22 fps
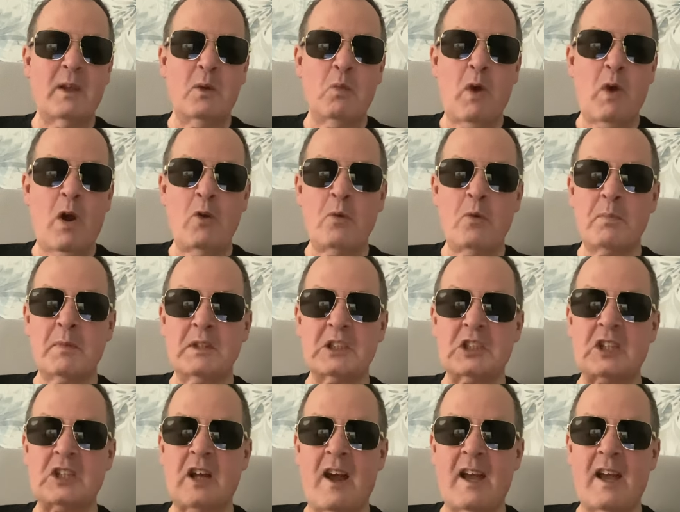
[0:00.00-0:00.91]
woke
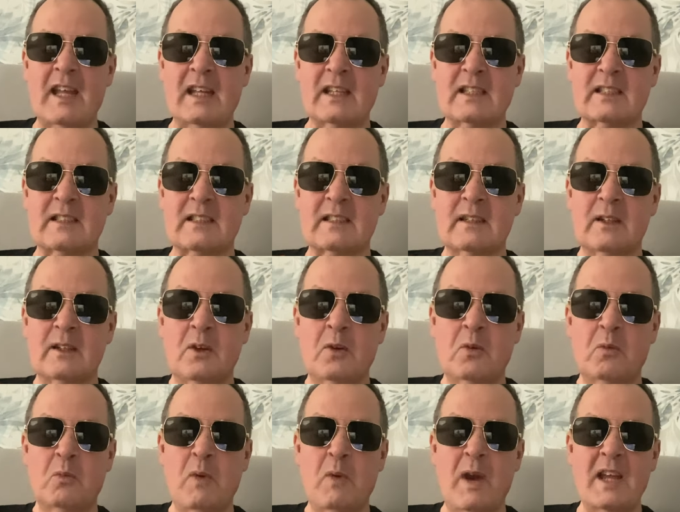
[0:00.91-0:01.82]
messiahs.
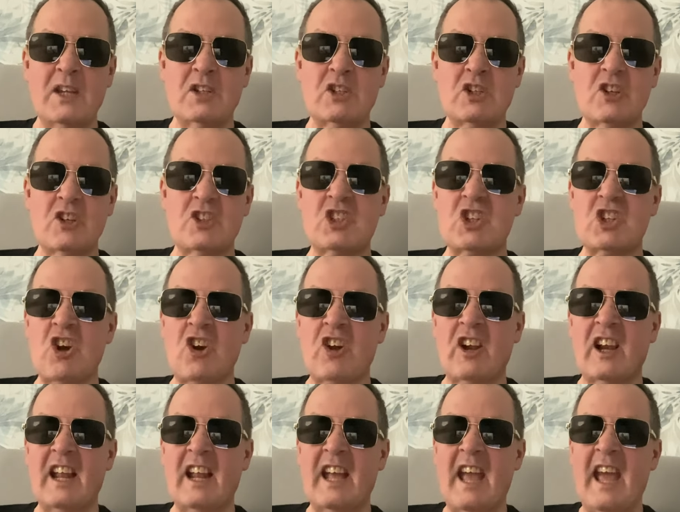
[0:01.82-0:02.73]
Where's your
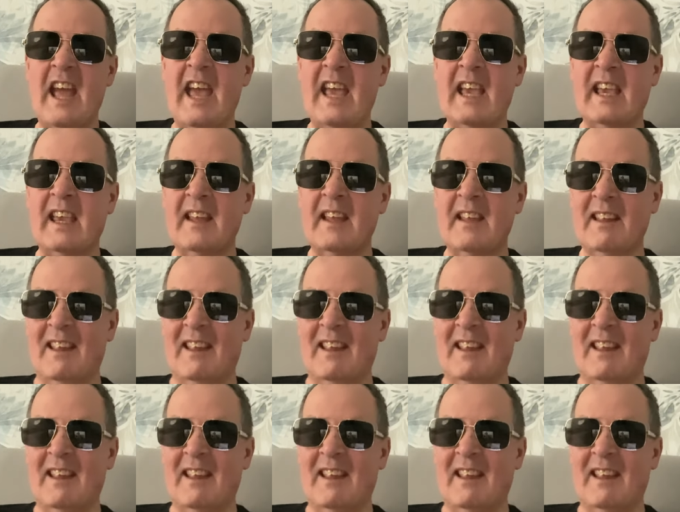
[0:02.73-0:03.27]
chocolate egg?